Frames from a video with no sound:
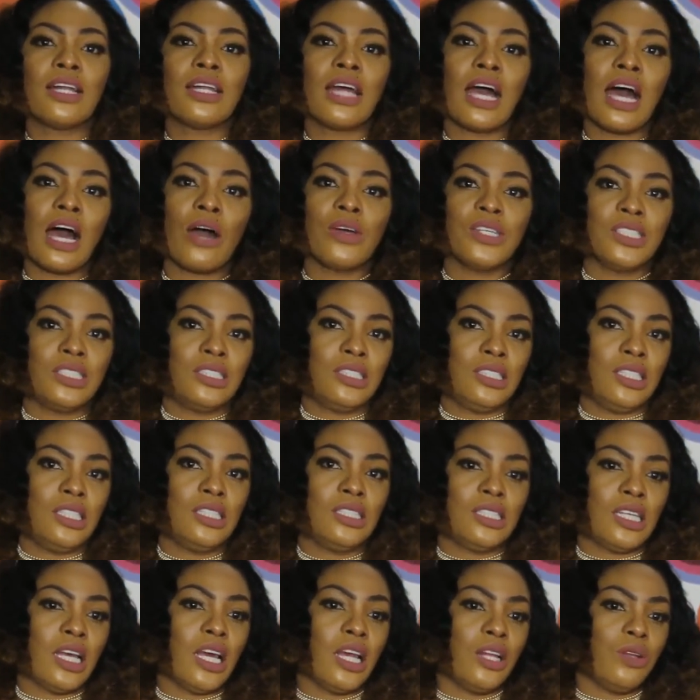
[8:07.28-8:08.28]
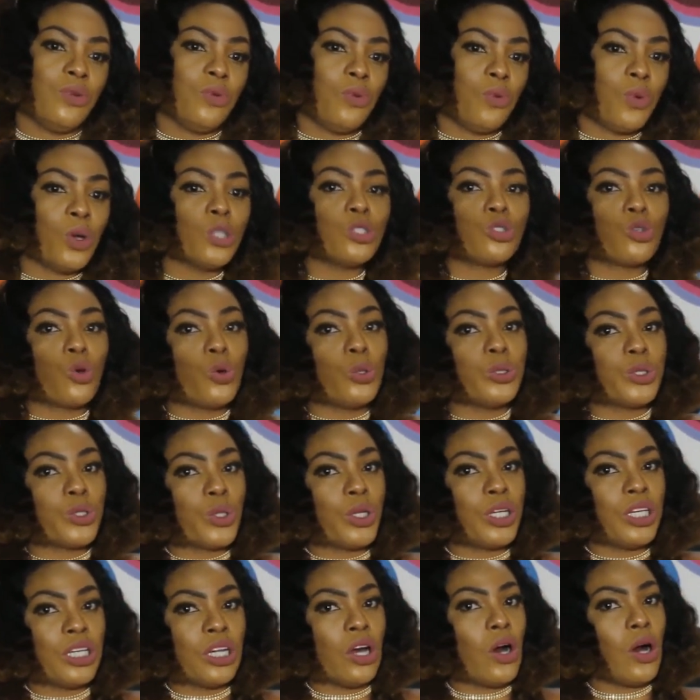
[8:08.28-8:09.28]
how it is and what goes
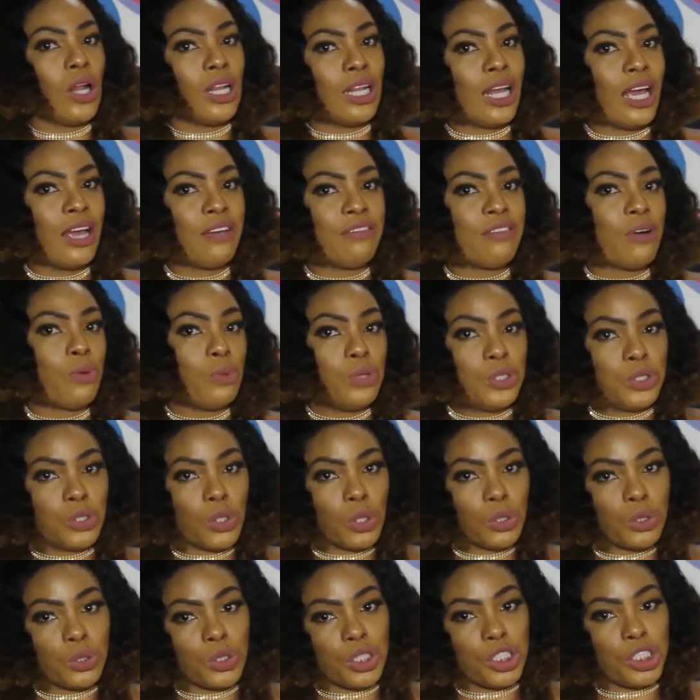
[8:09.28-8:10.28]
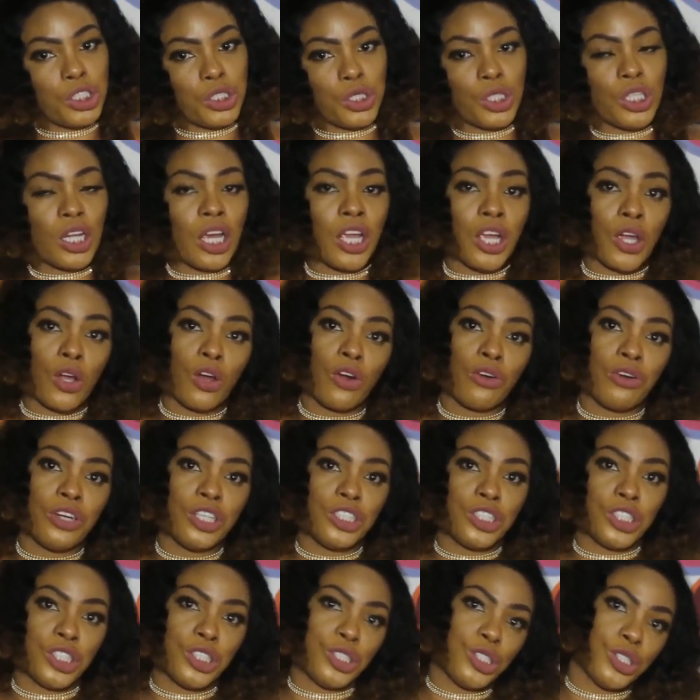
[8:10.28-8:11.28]
on in our life, and we talk to each other,
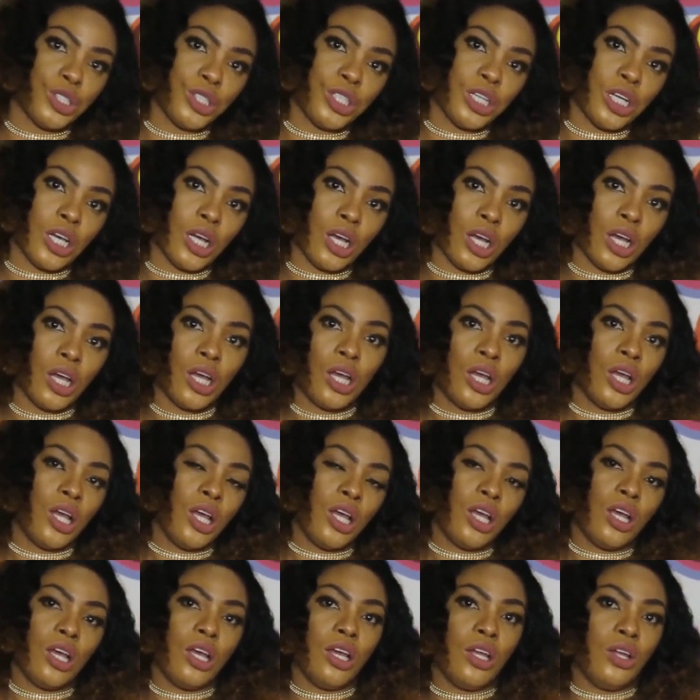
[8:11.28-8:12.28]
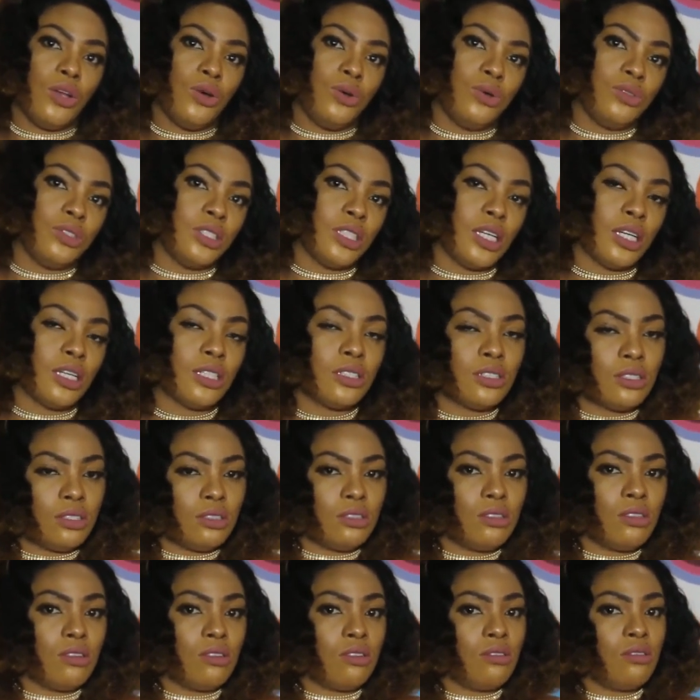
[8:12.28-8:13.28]
encourage each other and all that.
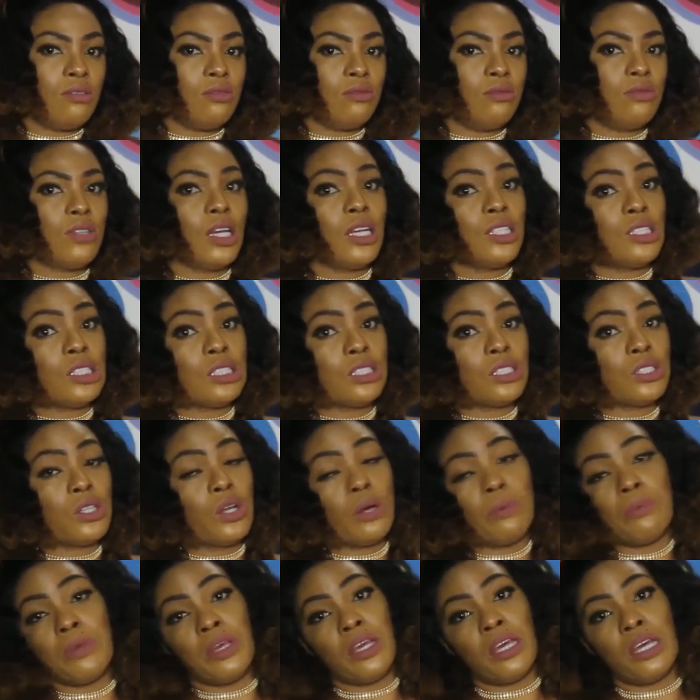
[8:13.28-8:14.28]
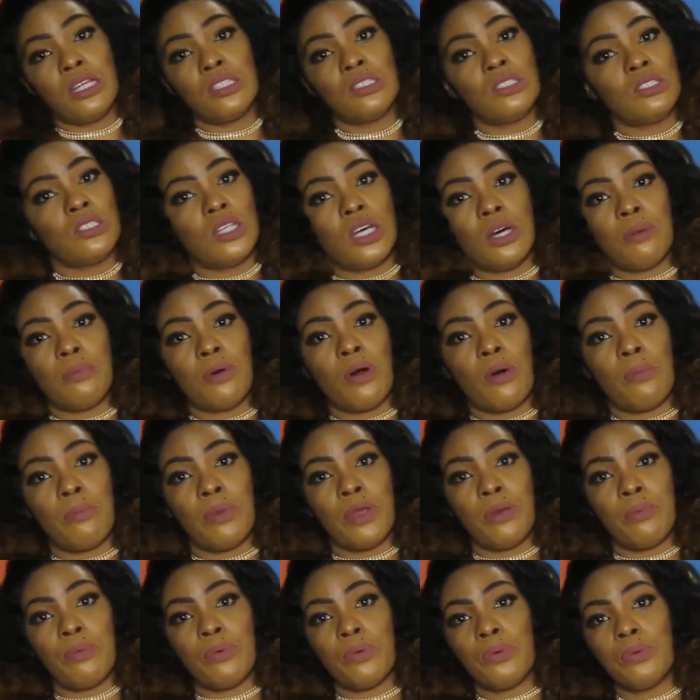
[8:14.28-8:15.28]
So I just know me, I don't know about
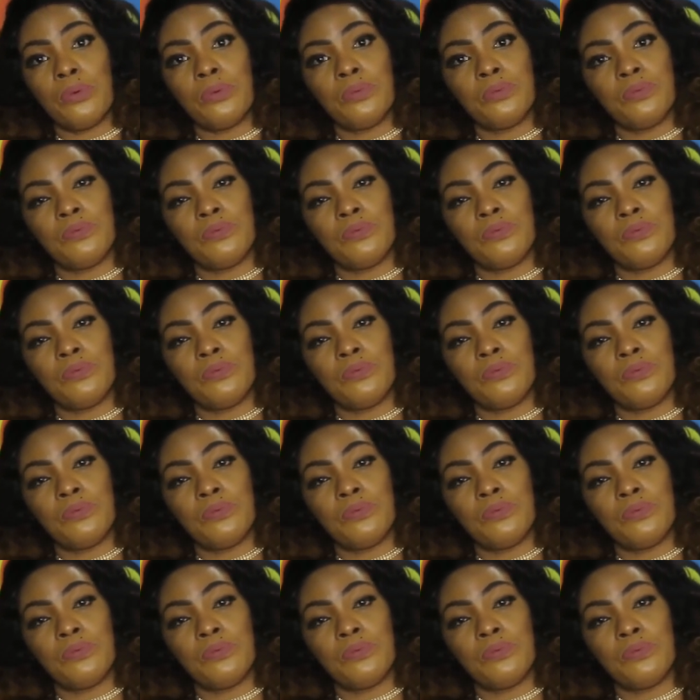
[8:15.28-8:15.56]
people.